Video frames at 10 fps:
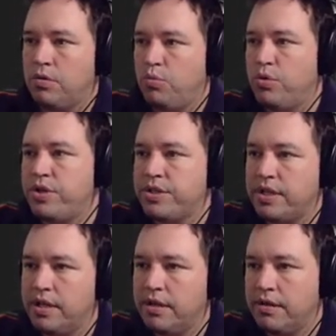We're just
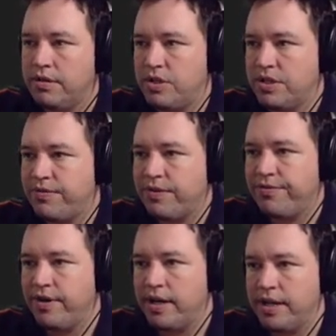going to, just for
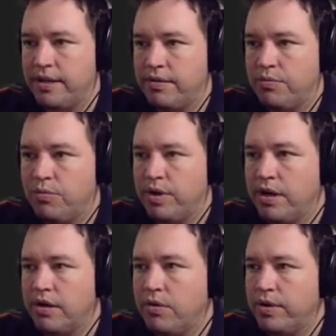fun, we
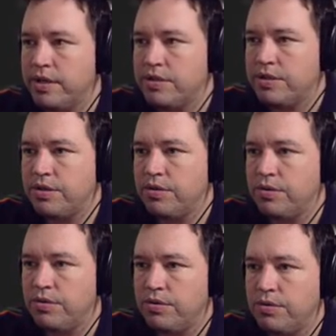are going
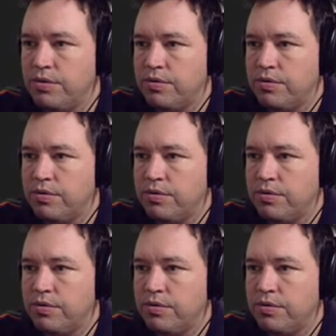to,